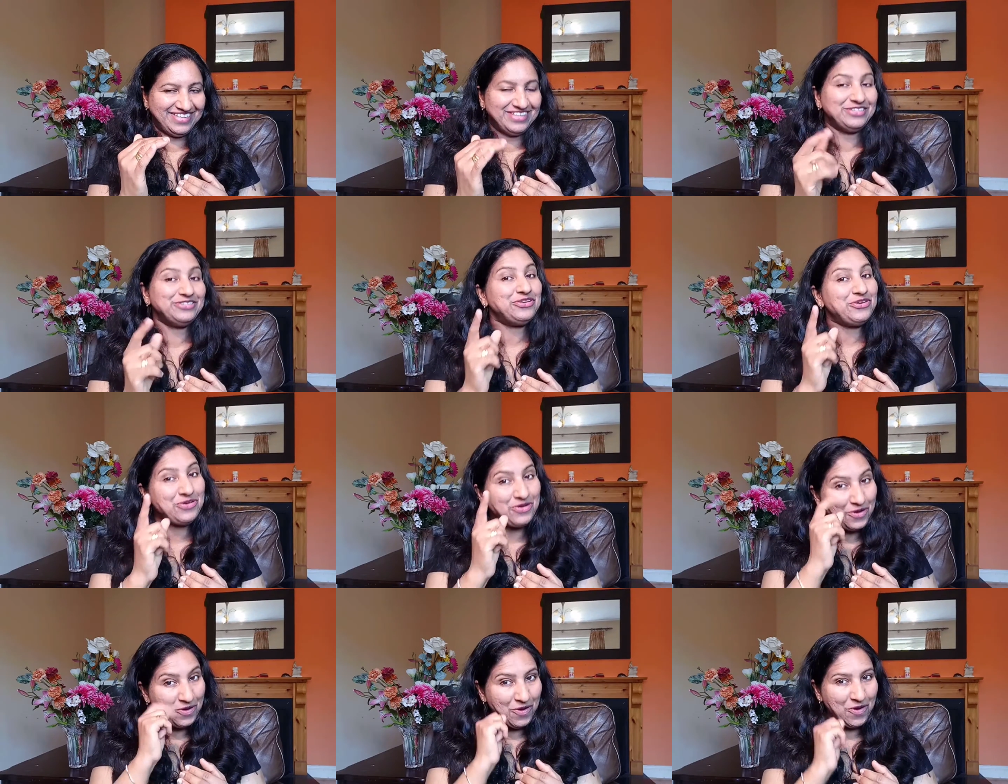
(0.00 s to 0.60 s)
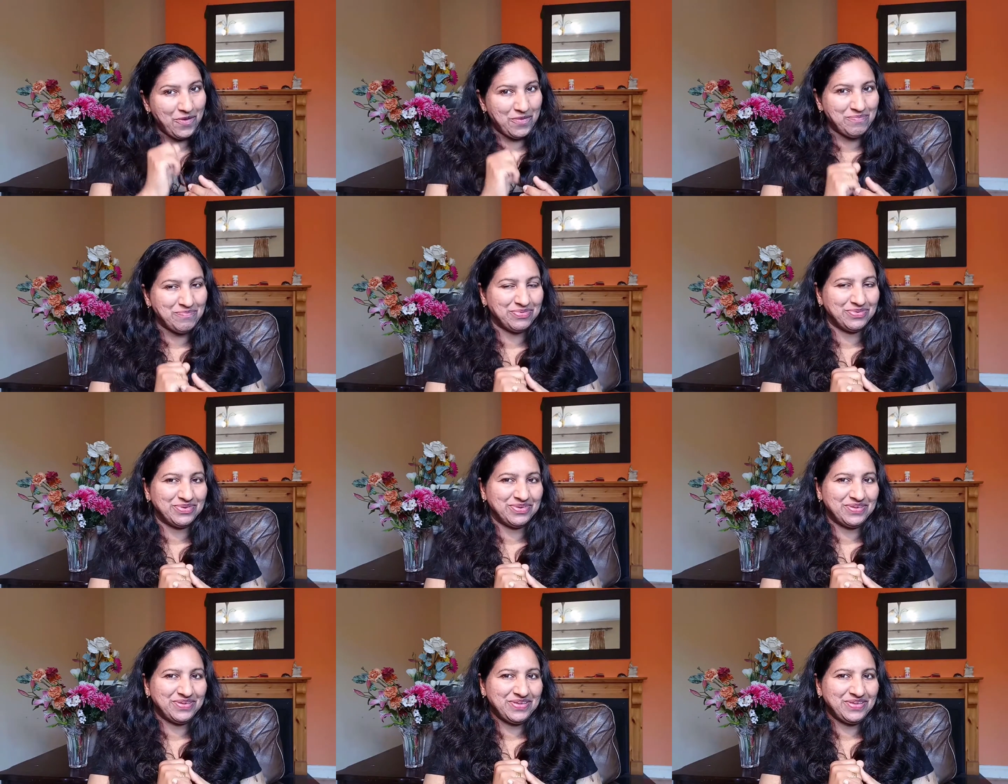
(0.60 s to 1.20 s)
So hope
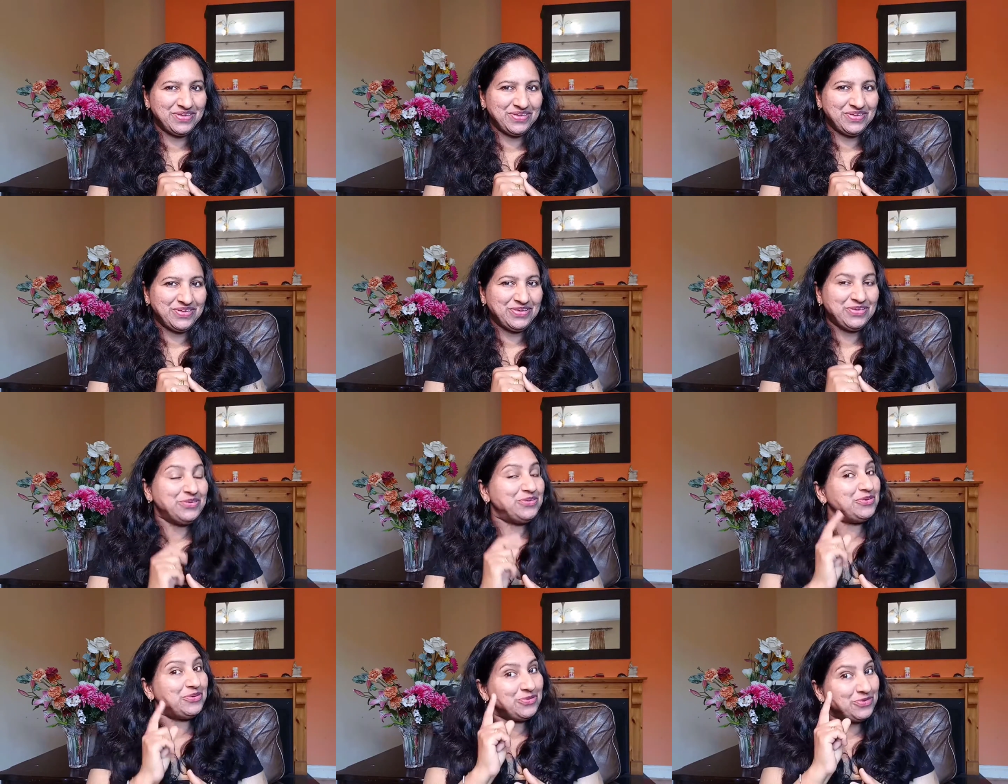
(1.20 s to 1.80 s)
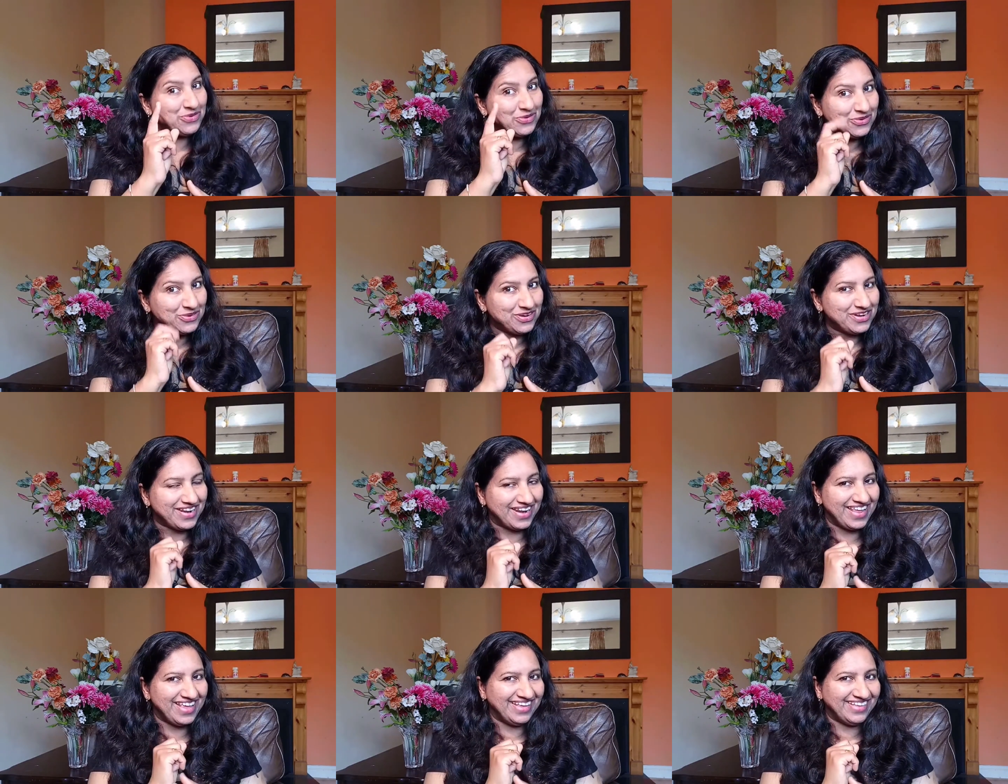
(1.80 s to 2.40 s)
you're going to
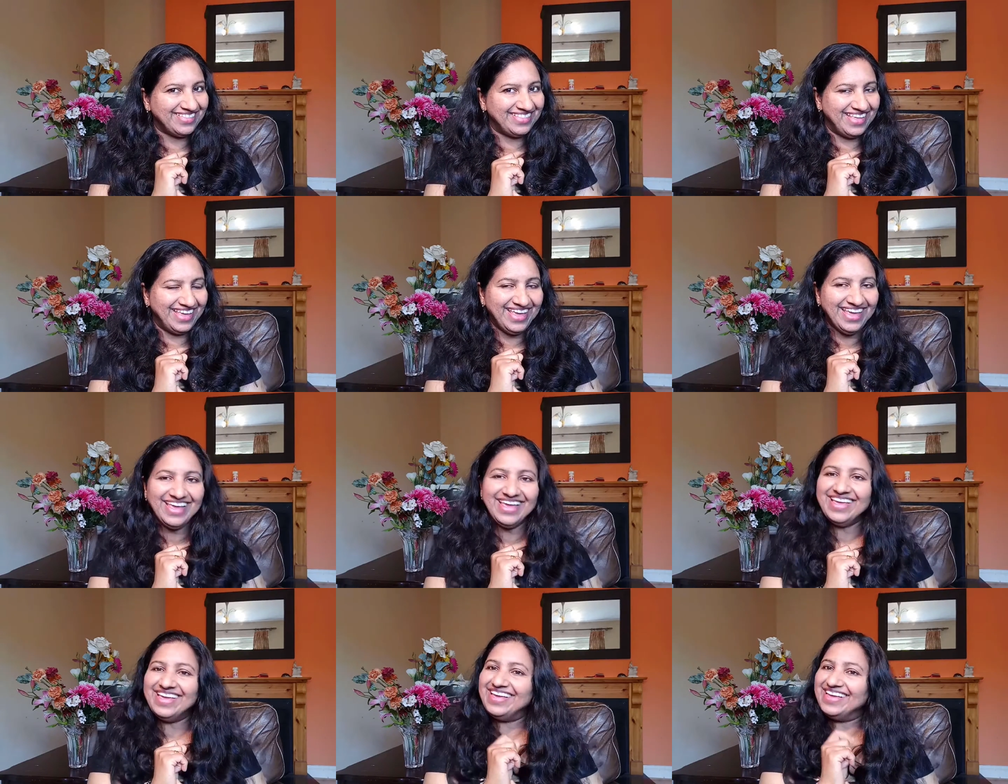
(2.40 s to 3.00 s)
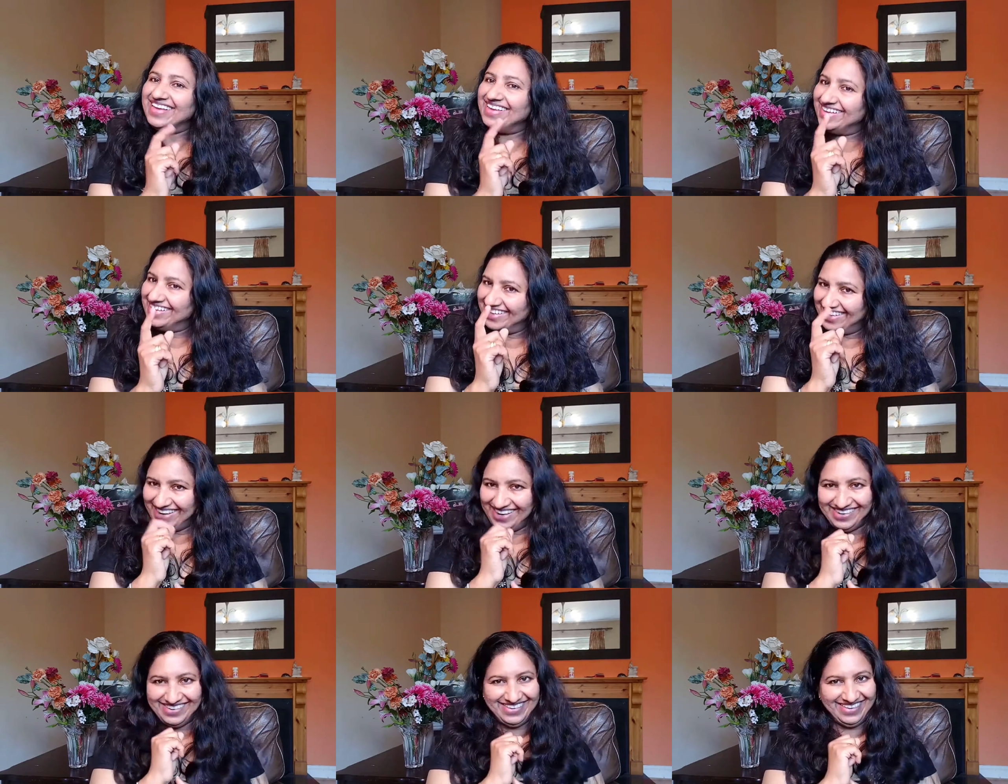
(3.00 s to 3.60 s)
drink the
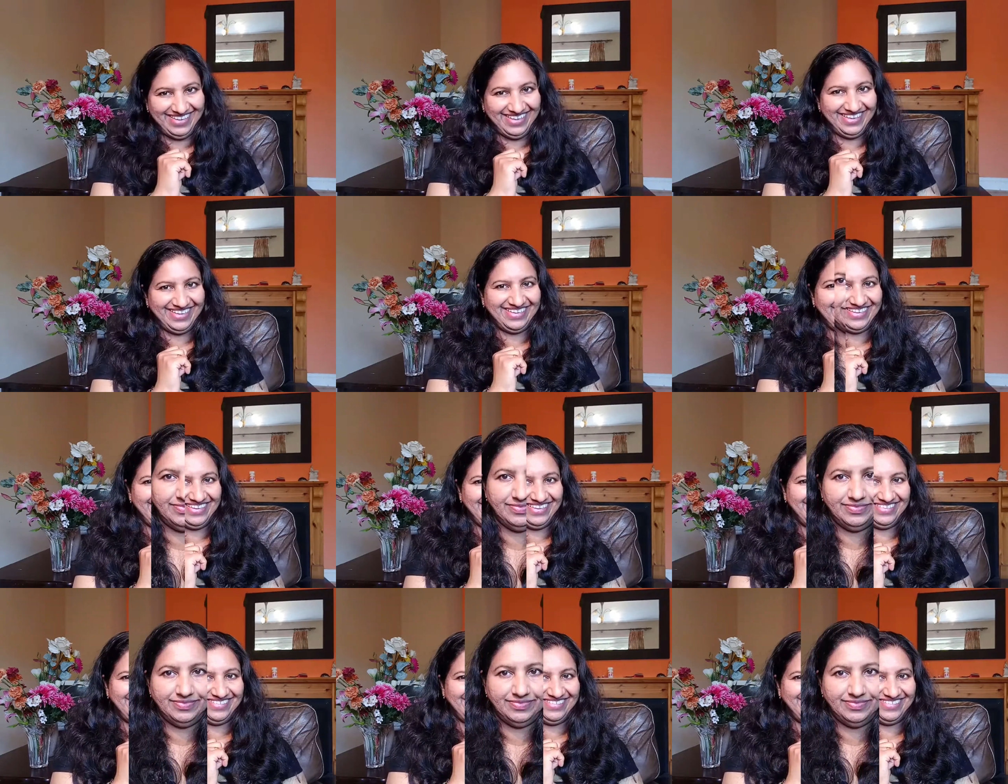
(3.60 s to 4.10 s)
green tea.